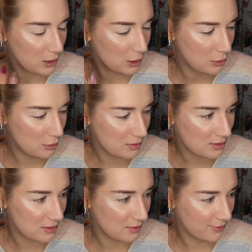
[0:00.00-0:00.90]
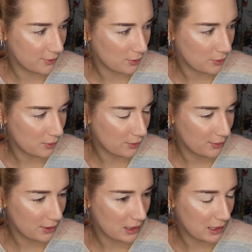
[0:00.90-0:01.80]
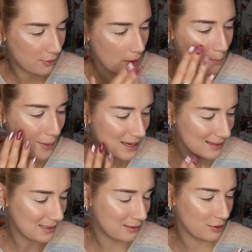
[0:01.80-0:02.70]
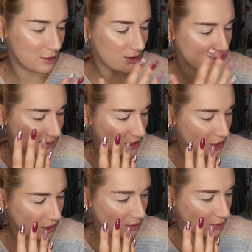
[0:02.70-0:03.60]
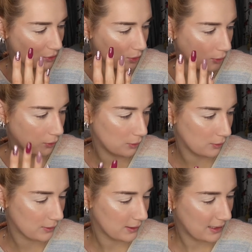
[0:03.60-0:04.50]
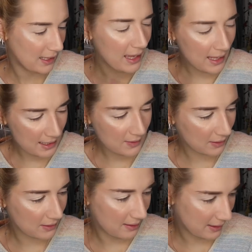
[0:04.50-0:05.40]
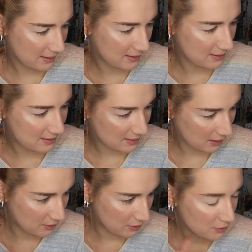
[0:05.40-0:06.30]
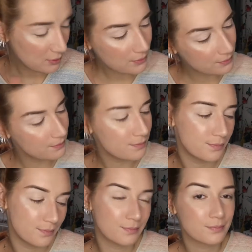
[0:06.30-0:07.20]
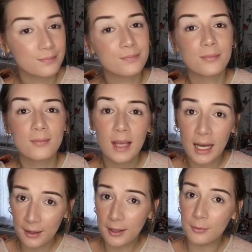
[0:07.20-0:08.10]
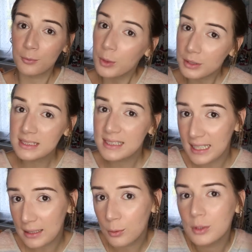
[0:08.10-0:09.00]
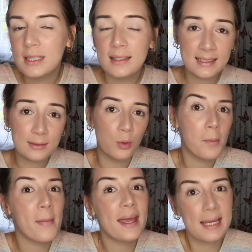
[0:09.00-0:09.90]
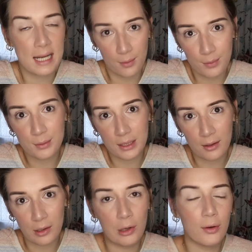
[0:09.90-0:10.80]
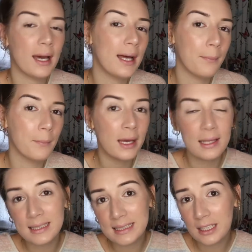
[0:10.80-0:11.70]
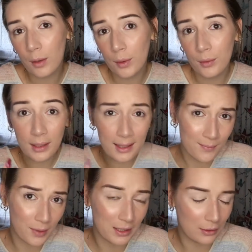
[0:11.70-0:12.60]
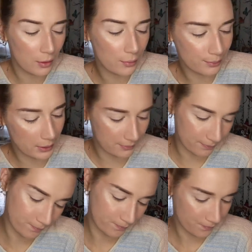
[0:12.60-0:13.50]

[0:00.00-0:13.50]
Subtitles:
use for, you know, a base or a transition or anything like that. So... I don't know. We'll see. We'll see. This, we're making it up as we go along, and it might look terrible, it might not, but